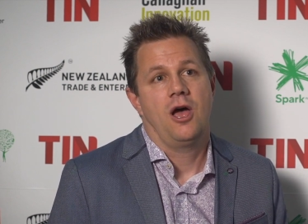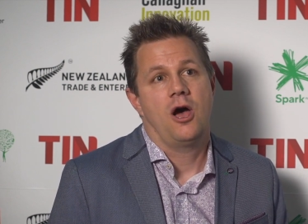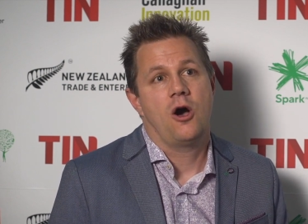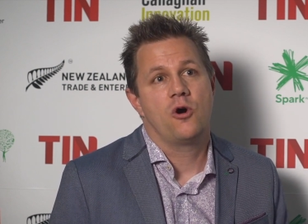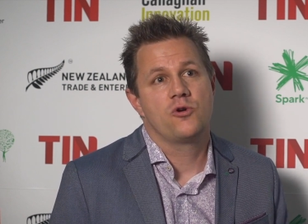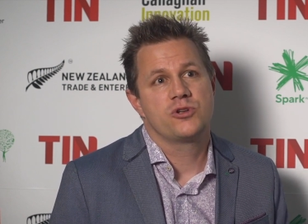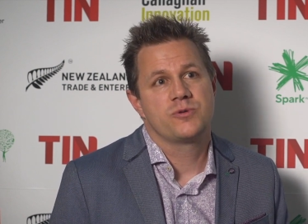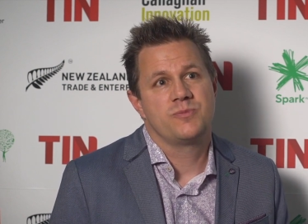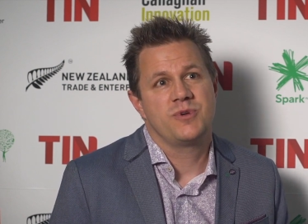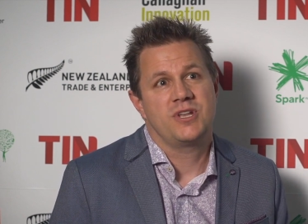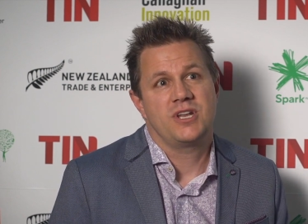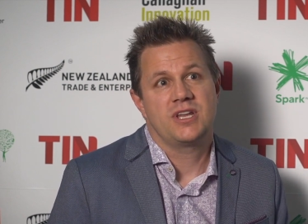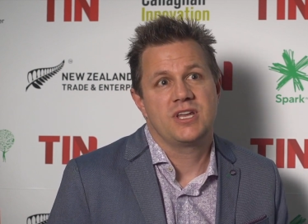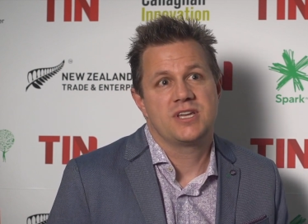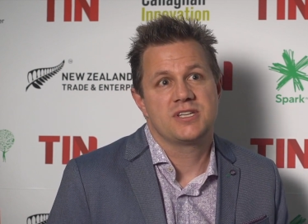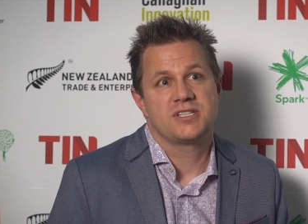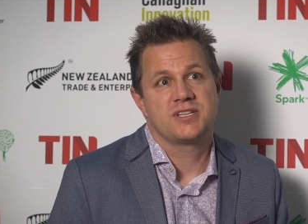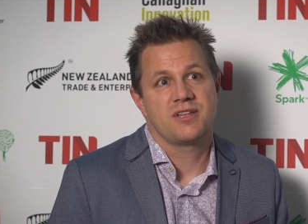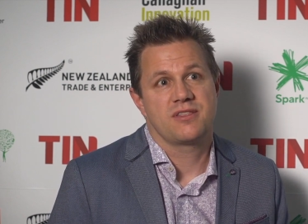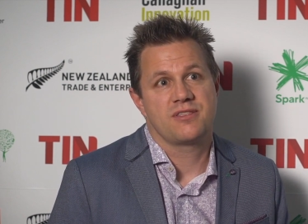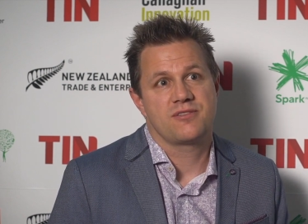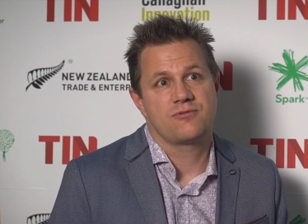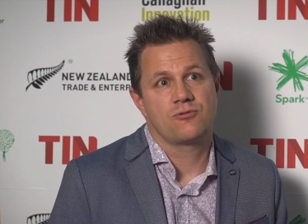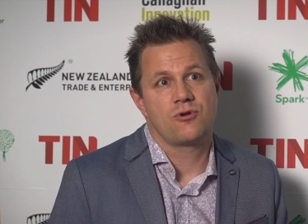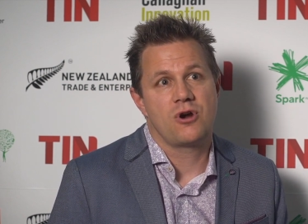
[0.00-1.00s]
Ultimately,
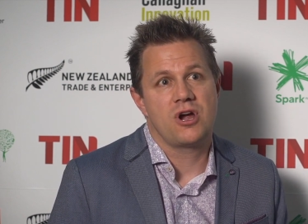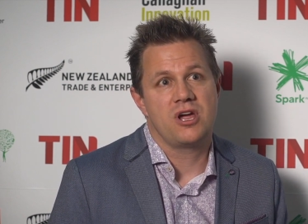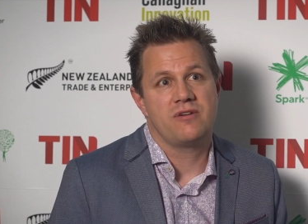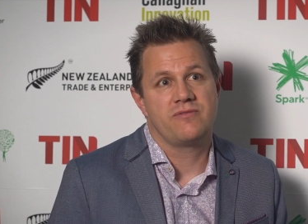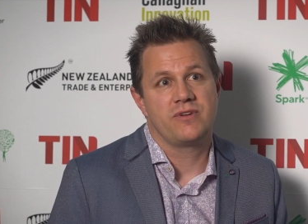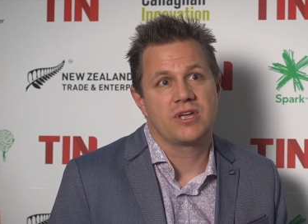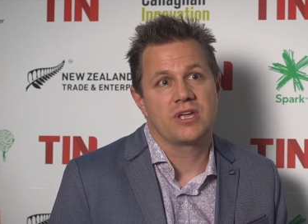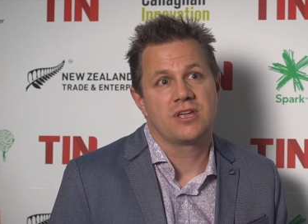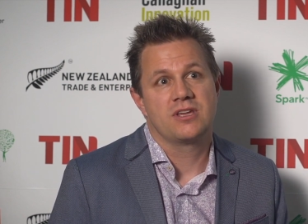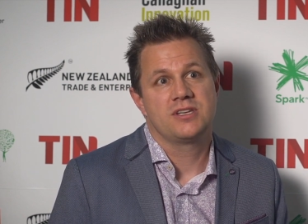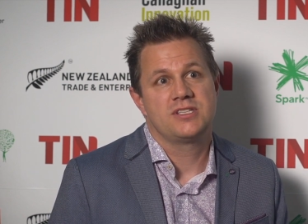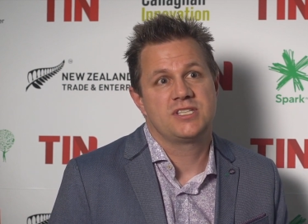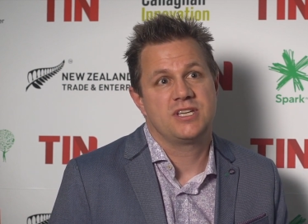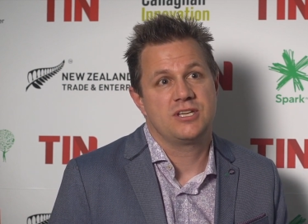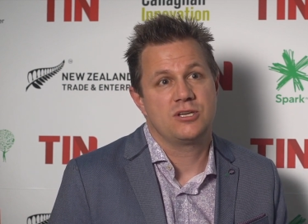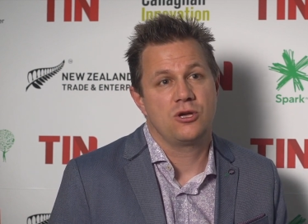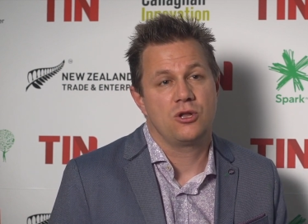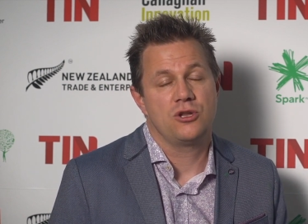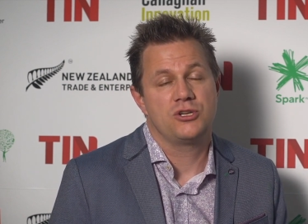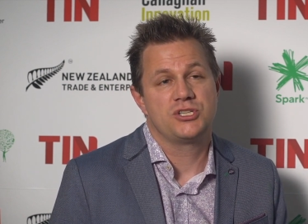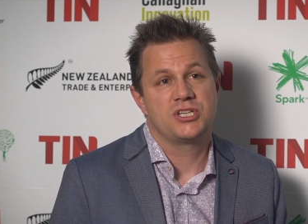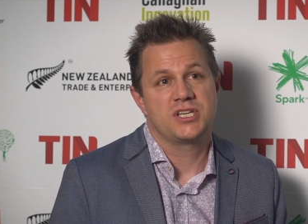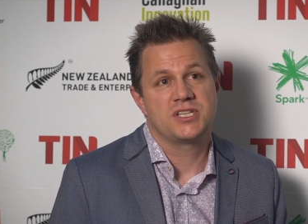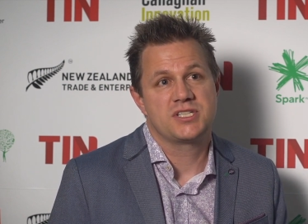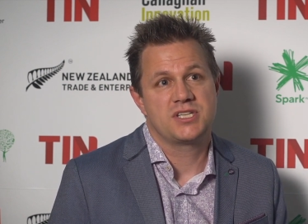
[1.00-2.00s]
it's a thriving
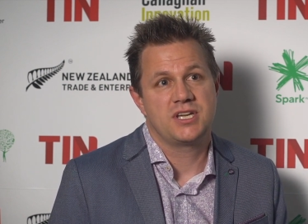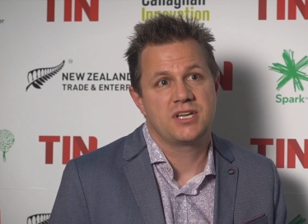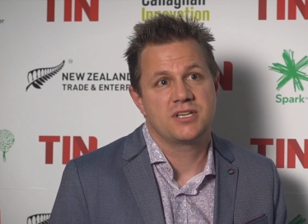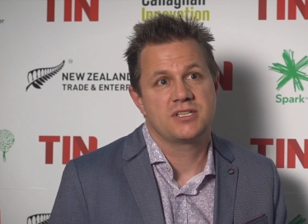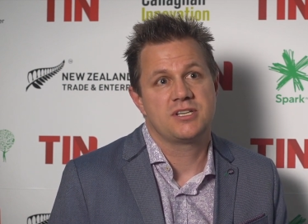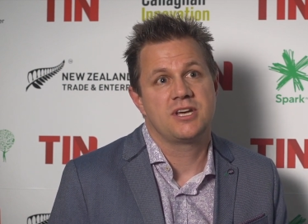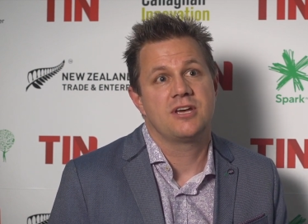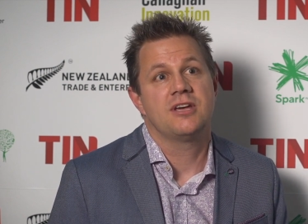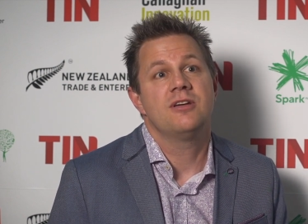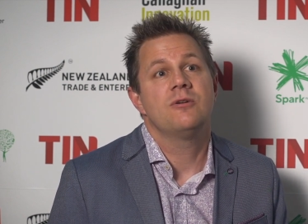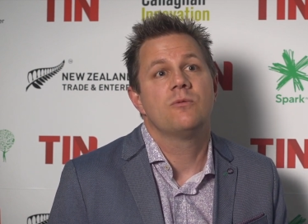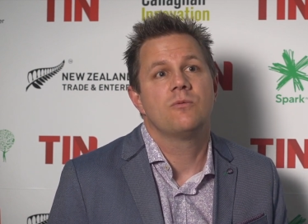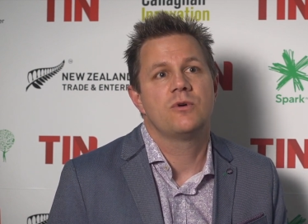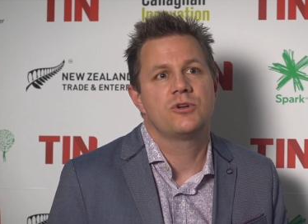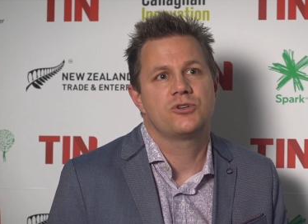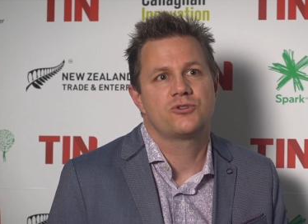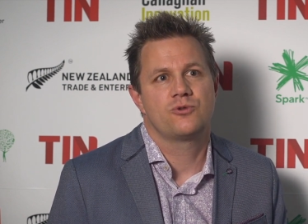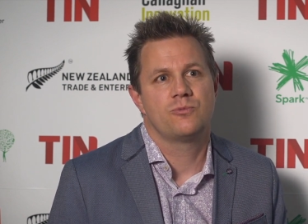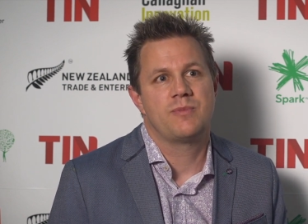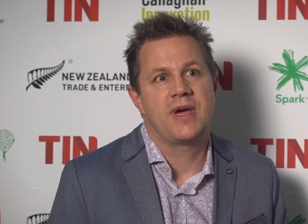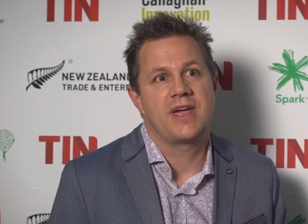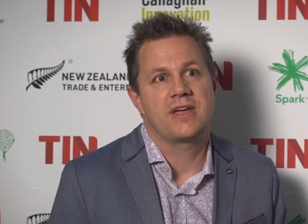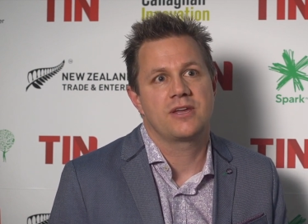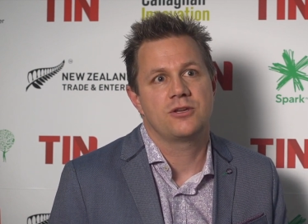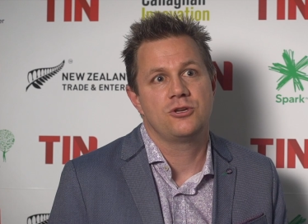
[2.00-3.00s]
technology sector which
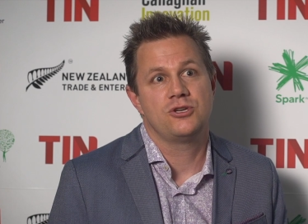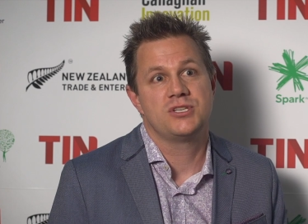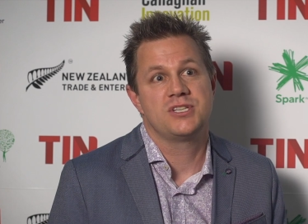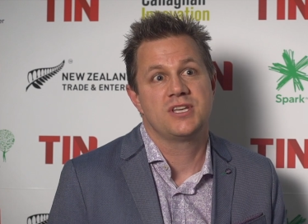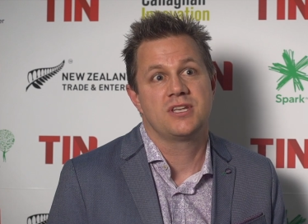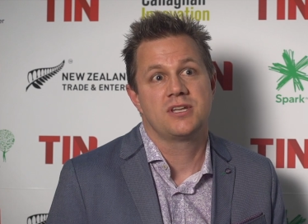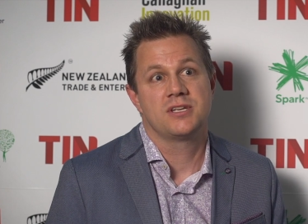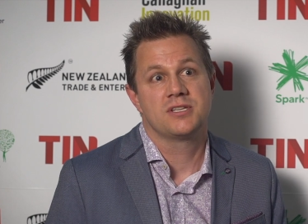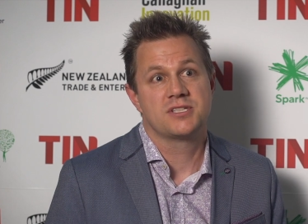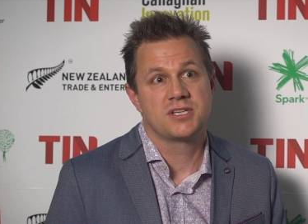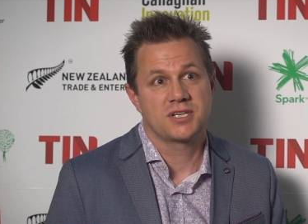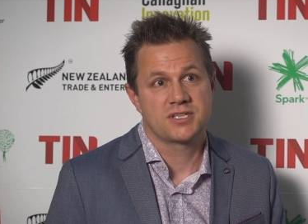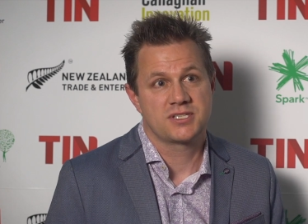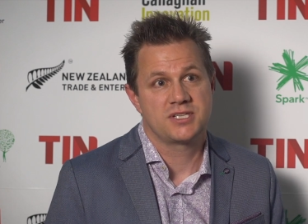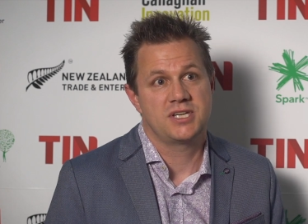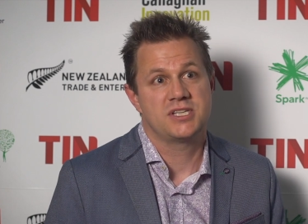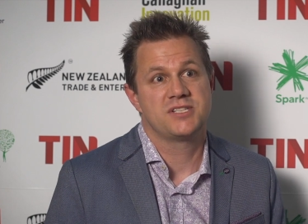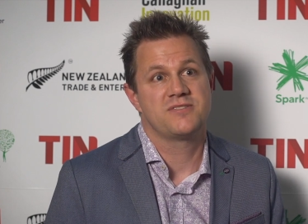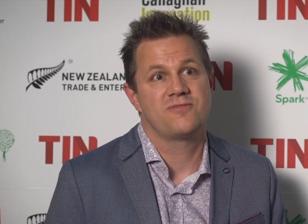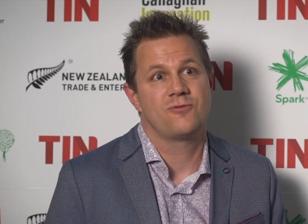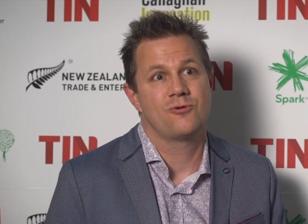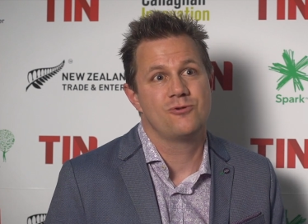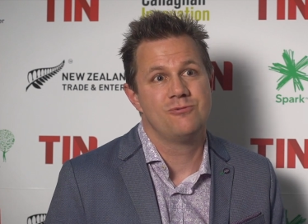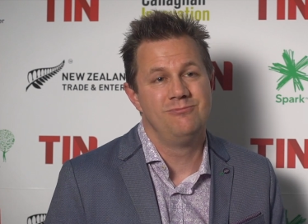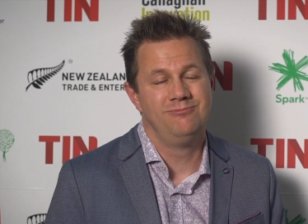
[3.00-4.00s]
will make New Zealand
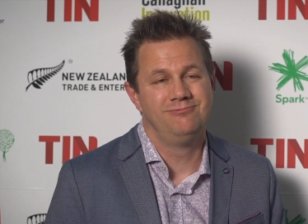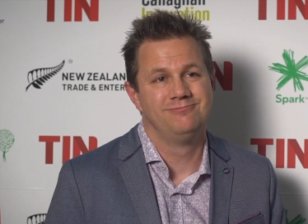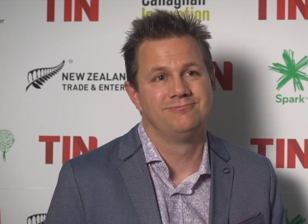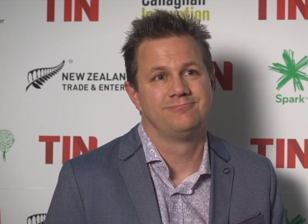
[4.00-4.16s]
successful.